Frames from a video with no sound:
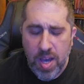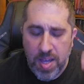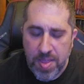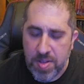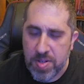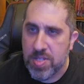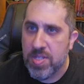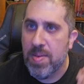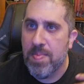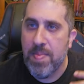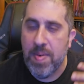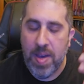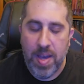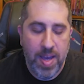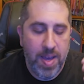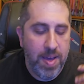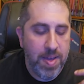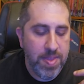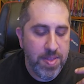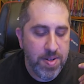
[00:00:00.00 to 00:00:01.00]
there's
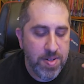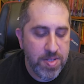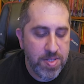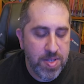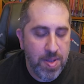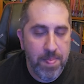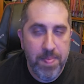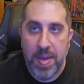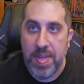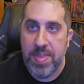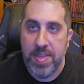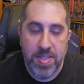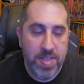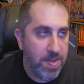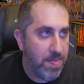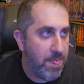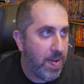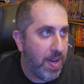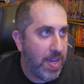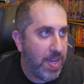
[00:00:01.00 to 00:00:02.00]
a method to
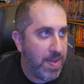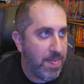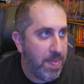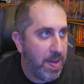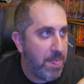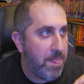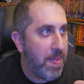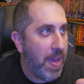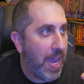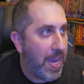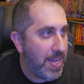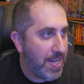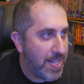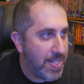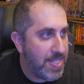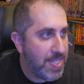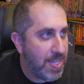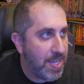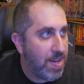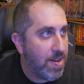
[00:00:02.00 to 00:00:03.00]
my
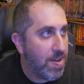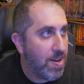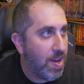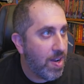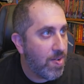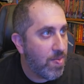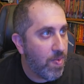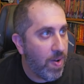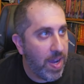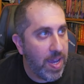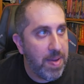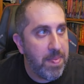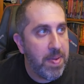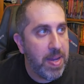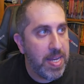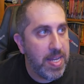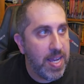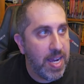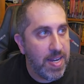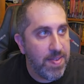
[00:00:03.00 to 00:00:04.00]
madness here on why I
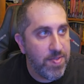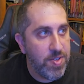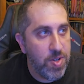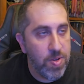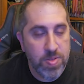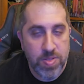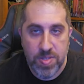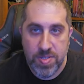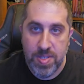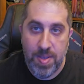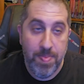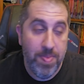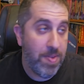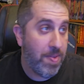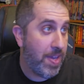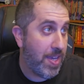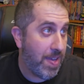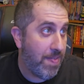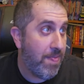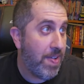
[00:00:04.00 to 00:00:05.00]
might not have chosen something
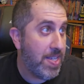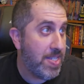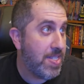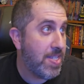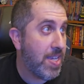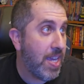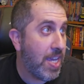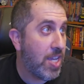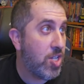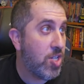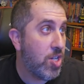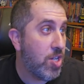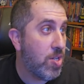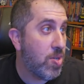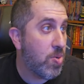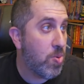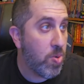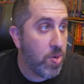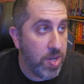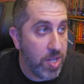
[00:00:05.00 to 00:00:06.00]
like Investigation
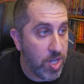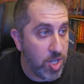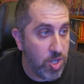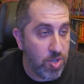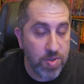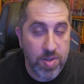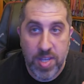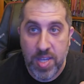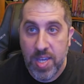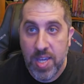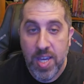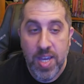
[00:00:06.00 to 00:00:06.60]
or History,